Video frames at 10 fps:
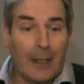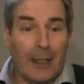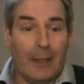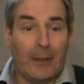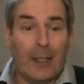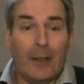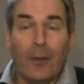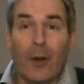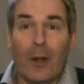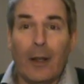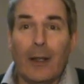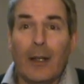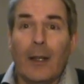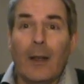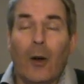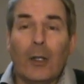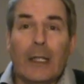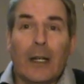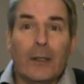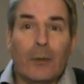kind of saying of all the ugly
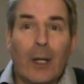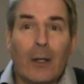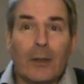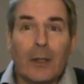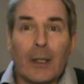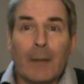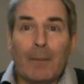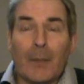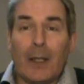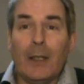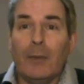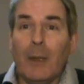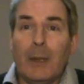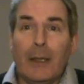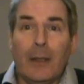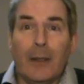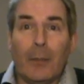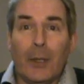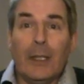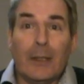guys around that he's maybe the
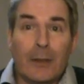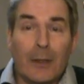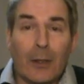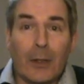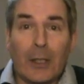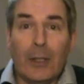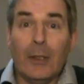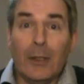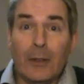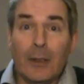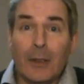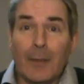prettiest or the cutest.